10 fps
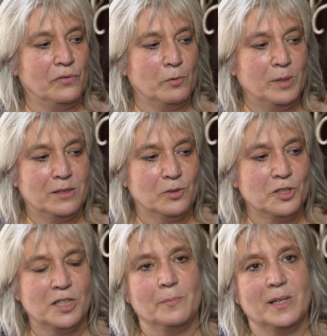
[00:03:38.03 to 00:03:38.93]
very
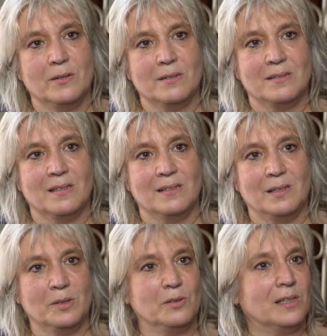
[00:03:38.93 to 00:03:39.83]
touching, because
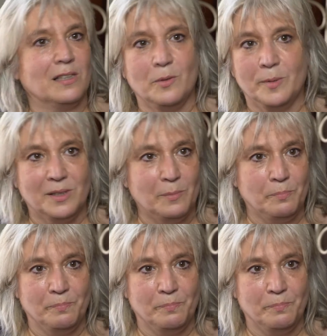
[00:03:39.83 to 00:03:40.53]
they were talking about